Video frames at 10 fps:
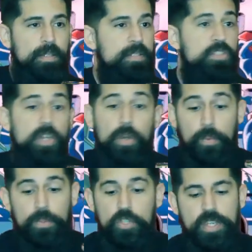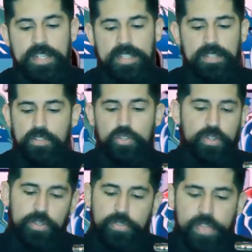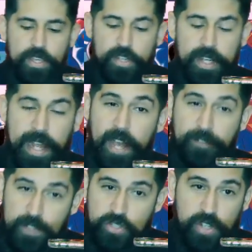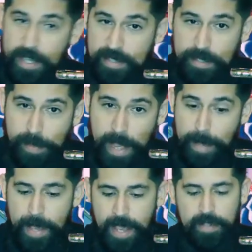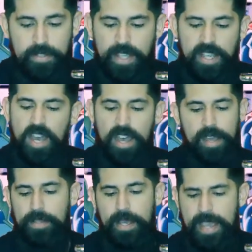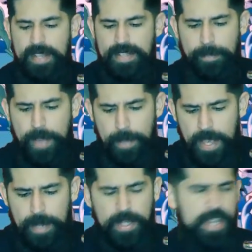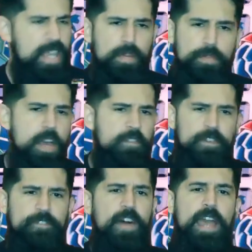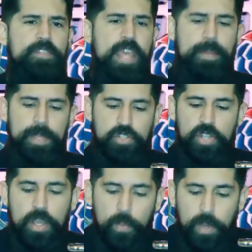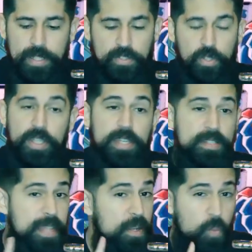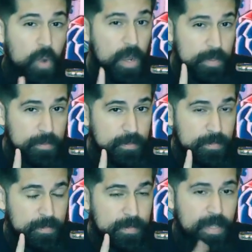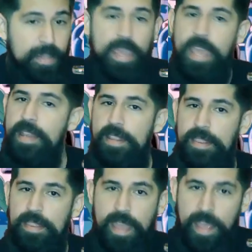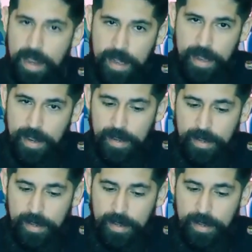So you think you're going to alpha strike this Batman. You're like, oh, I hate that Batman. I'm going to hit him for 5 damage. Well, he's only going to take 1, and then